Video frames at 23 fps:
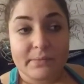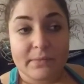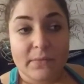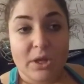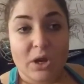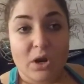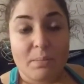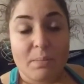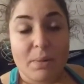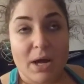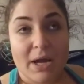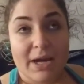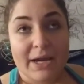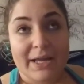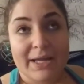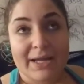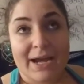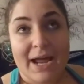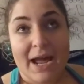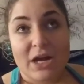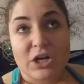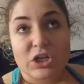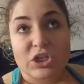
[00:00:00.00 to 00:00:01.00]
your body
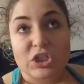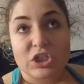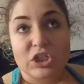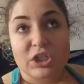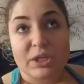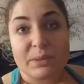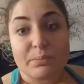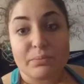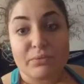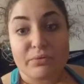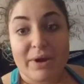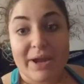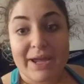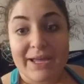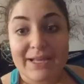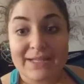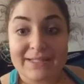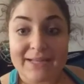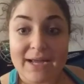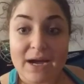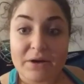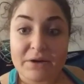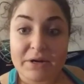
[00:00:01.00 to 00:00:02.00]
can actually break
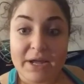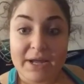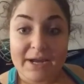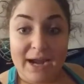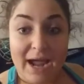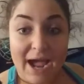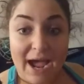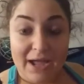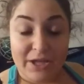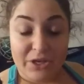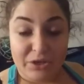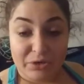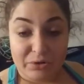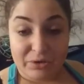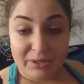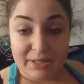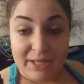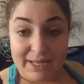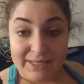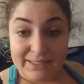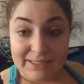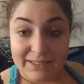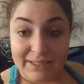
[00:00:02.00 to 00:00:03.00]
it down and
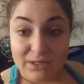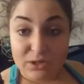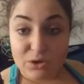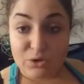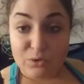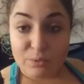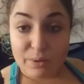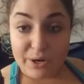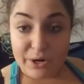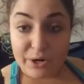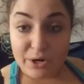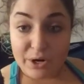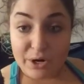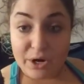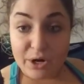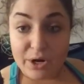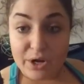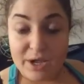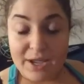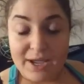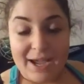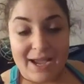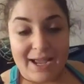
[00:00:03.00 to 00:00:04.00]
utilize it quicker
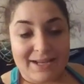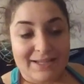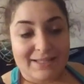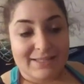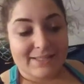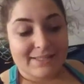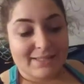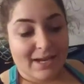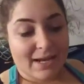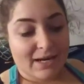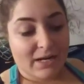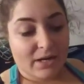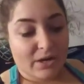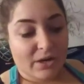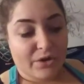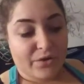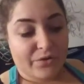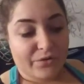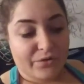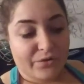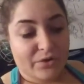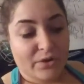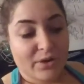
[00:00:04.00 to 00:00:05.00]
instead
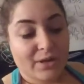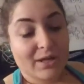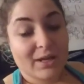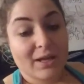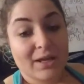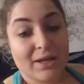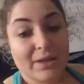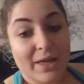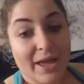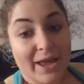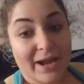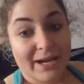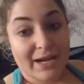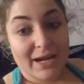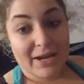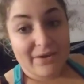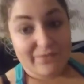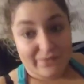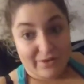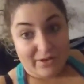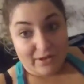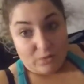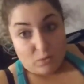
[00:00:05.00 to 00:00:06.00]
of any
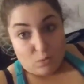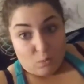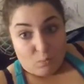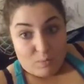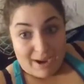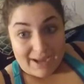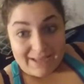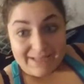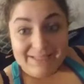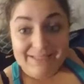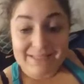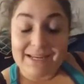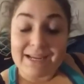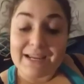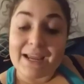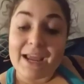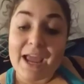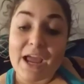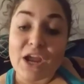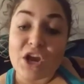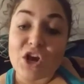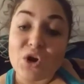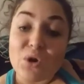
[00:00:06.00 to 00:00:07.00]
of it
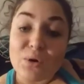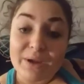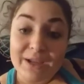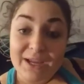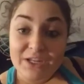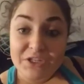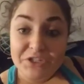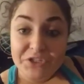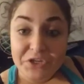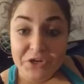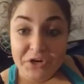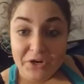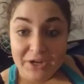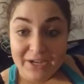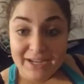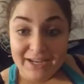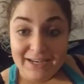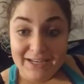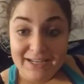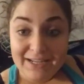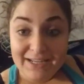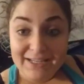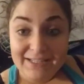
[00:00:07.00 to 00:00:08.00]
wasting and going into your
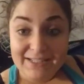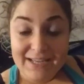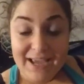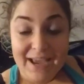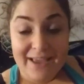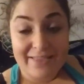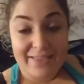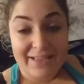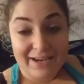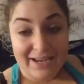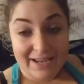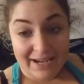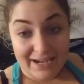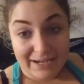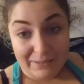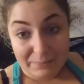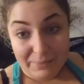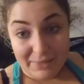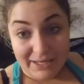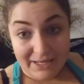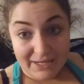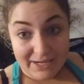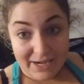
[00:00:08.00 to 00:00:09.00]
kidneys and then getting
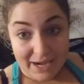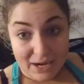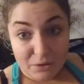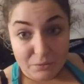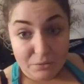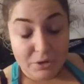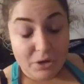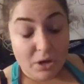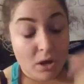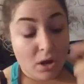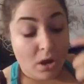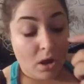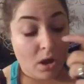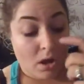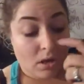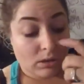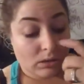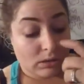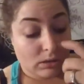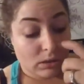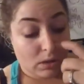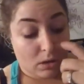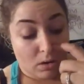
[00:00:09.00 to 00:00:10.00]
peed out.
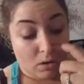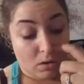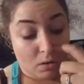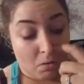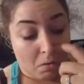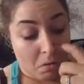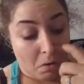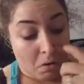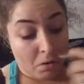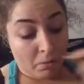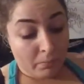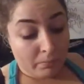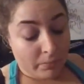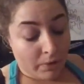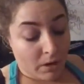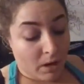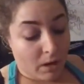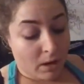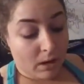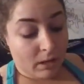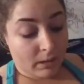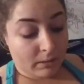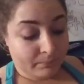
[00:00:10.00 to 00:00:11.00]
So
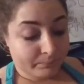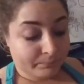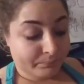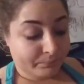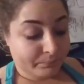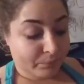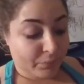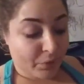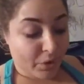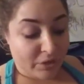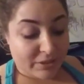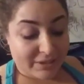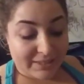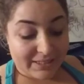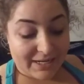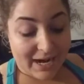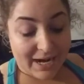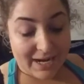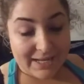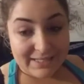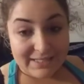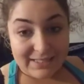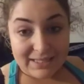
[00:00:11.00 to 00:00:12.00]
protein
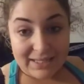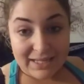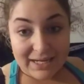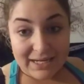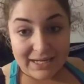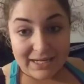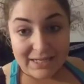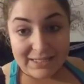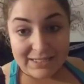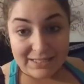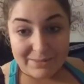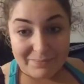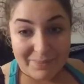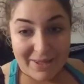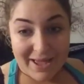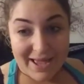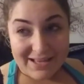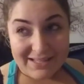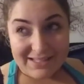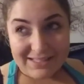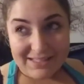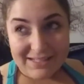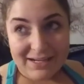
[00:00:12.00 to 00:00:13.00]
isolate is the
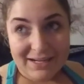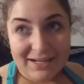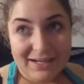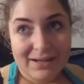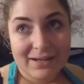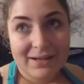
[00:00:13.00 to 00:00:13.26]
best,